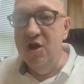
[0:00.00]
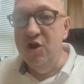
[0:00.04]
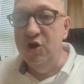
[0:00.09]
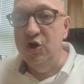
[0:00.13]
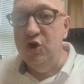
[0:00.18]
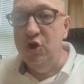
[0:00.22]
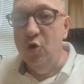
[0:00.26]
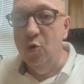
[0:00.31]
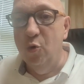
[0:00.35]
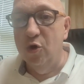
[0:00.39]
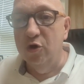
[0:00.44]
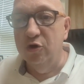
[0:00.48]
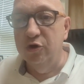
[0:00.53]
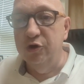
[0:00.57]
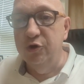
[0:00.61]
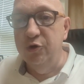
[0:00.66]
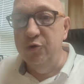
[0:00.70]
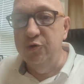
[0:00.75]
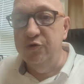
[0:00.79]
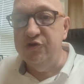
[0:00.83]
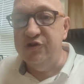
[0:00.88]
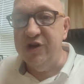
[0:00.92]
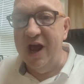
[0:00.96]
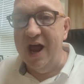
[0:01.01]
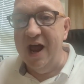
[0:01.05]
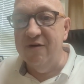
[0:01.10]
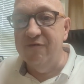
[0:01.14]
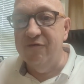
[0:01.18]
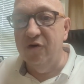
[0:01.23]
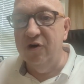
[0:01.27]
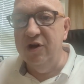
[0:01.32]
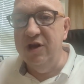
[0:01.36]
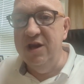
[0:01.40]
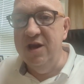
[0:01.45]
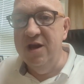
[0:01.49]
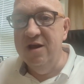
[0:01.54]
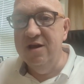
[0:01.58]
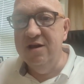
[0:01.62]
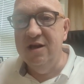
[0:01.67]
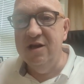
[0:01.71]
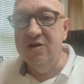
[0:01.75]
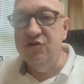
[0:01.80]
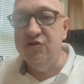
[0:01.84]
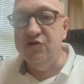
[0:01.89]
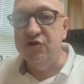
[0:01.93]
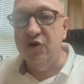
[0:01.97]
you will lose every
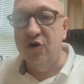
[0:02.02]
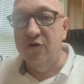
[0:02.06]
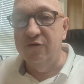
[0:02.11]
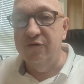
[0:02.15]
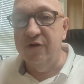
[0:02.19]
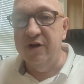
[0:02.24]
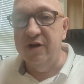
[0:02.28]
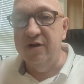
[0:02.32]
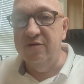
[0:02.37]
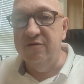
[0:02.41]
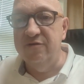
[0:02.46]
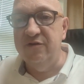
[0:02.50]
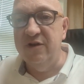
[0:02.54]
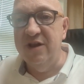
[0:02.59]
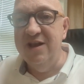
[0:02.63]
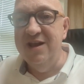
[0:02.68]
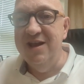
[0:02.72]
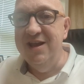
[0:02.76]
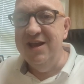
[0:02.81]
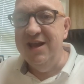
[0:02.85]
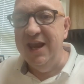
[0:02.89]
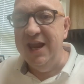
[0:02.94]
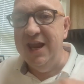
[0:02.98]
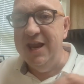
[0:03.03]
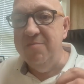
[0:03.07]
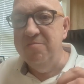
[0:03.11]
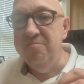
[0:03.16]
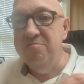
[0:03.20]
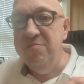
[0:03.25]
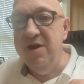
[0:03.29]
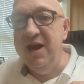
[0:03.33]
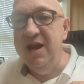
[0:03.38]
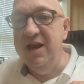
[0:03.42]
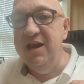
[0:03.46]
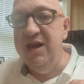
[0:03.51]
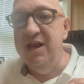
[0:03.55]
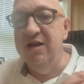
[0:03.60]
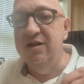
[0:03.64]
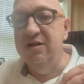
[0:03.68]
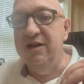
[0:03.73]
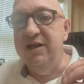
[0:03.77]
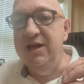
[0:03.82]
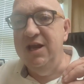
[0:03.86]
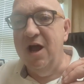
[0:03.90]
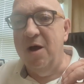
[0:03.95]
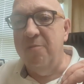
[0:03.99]
conservative
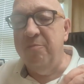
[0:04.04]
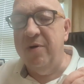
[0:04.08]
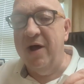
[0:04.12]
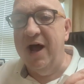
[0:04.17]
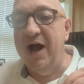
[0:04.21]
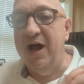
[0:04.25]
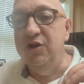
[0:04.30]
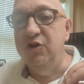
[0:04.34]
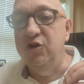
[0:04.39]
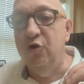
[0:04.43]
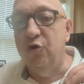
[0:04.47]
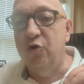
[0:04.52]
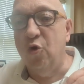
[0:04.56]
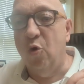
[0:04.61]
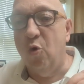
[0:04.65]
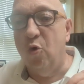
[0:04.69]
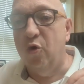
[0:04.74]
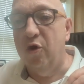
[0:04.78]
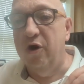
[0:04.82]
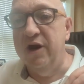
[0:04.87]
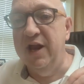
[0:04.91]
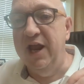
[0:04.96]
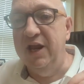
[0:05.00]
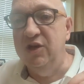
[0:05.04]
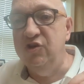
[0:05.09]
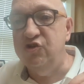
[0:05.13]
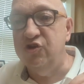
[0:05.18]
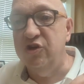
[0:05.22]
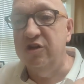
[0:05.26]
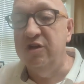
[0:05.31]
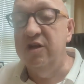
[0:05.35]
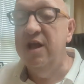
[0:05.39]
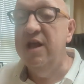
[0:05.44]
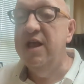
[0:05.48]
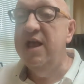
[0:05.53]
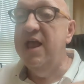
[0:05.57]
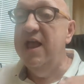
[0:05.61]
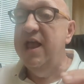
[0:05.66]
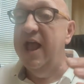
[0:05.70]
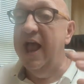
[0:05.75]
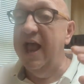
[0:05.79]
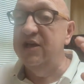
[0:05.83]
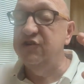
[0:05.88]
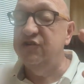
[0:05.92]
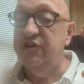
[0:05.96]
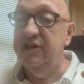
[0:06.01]
immediately upon your coronation
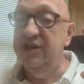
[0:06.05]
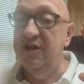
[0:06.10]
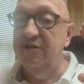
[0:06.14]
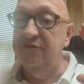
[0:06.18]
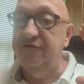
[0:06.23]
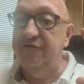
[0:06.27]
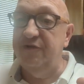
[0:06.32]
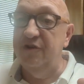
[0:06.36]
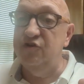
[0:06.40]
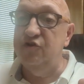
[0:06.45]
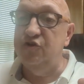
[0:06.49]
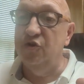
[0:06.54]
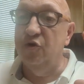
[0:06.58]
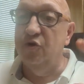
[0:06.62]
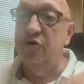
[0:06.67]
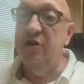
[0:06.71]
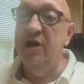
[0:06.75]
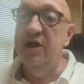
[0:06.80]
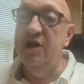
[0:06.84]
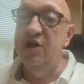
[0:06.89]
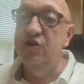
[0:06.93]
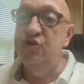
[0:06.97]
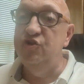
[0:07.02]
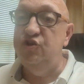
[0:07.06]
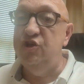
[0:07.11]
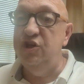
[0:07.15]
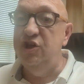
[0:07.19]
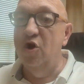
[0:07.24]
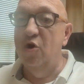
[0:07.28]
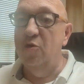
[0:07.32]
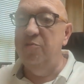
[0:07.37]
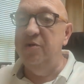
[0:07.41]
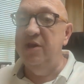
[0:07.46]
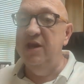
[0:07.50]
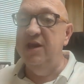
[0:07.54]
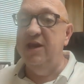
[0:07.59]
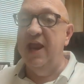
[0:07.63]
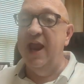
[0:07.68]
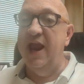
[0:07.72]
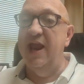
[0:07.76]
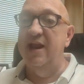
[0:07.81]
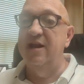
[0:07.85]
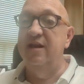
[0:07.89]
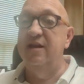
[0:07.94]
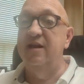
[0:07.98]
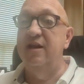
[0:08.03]
as the official GOP
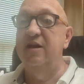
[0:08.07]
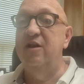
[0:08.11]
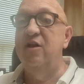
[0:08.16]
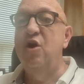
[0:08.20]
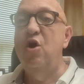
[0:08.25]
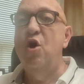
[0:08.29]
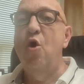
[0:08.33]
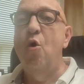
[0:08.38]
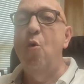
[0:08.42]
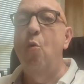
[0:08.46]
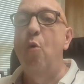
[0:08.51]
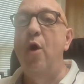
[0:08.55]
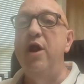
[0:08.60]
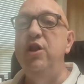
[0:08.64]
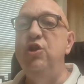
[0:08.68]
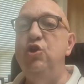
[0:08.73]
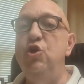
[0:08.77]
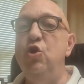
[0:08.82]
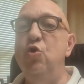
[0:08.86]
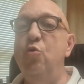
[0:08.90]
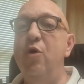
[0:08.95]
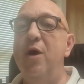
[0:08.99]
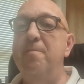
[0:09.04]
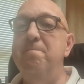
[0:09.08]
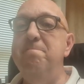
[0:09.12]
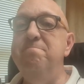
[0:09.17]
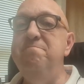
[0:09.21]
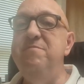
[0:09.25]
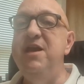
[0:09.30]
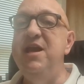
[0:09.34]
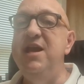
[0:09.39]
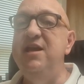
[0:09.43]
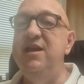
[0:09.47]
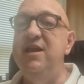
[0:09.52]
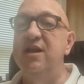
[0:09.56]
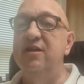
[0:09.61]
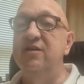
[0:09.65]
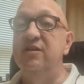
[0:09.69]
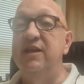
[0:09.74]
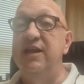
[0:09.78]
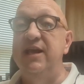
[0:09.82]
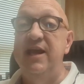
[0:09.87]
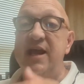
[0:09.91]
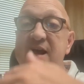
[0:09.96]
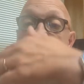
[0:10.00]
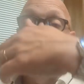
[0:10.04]
candidate when you
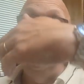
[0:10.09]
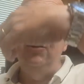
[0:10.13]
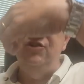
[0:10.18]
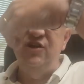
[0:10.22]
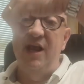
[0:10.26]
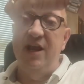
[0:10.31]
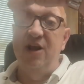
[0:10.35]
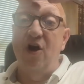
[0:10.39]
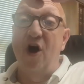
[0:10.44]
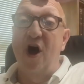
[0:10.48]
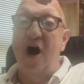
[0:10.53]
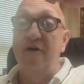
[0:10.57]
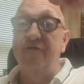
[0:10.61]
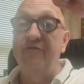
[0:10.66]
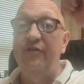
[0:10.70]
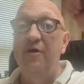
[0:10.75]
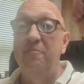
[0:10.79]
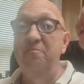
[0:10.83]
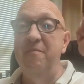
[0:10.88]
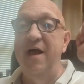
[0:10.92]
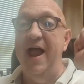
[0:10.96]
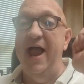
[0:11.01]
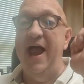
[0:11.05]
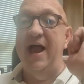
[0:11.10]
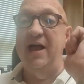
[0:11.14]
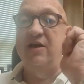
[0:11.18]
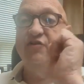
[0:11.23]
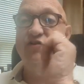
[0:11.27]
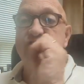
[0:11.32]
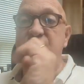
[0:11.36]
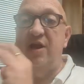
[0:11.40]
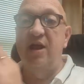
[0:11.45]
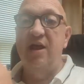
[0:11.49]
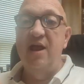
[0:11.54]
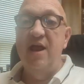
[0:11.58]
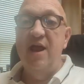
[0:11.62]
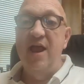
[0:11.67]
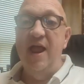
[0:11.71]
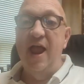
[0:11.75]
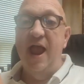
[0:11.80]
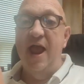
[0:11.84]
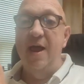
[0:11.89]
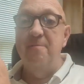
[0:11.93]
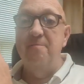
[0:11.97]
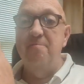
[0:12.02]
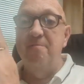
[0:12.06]
immediately take off the mask
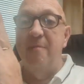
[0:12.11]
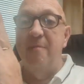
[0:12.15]
and